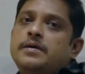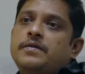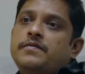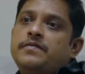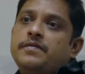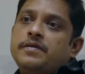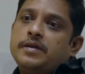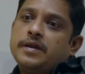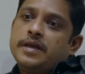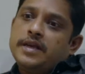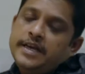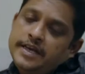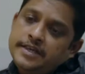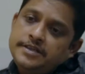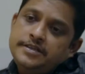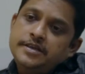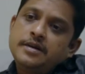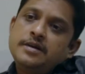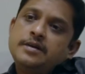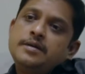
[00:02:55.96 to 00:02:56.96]
for
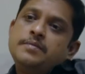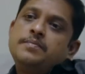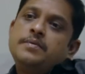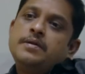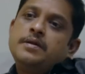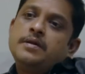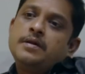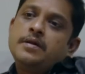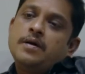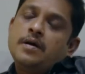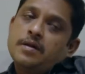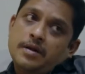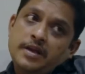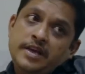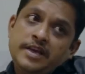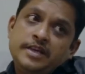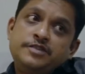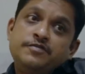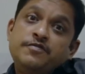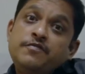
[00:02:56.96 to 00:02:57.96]
each entrepreneur or
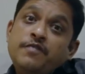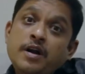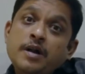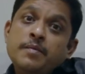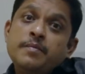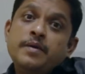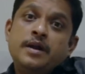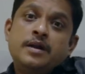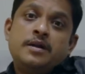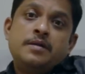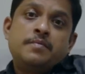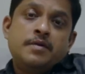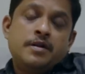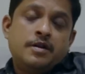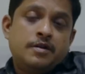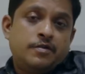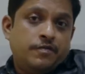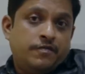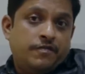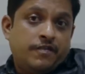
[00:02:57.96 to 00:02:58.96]
each wannabe
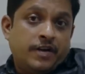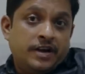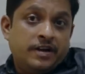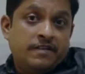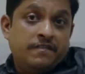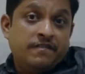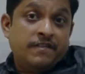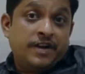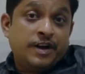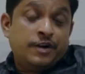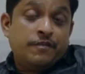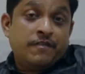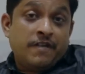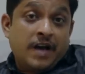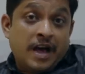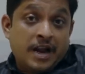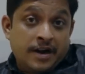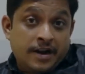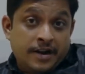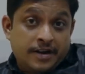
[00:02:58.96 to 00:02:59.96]
entrepreneur to find a way to
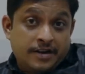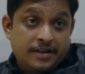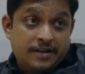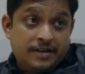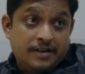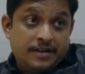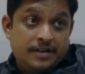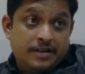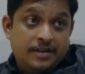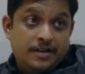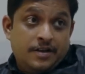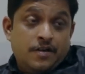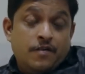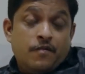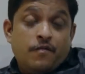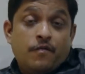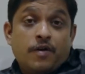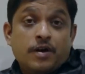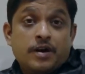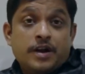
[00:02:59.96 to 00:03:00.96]
validate
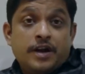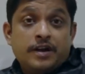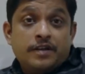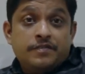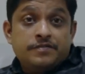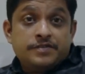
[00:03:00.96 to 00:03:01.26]
what kind